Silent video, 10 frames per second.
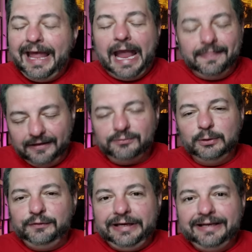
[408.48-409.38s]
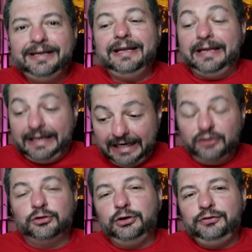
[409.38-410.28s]
And this movie
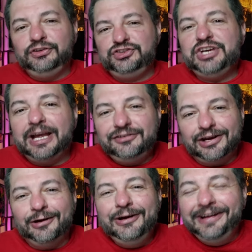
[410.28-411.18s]
introduces G I Joe.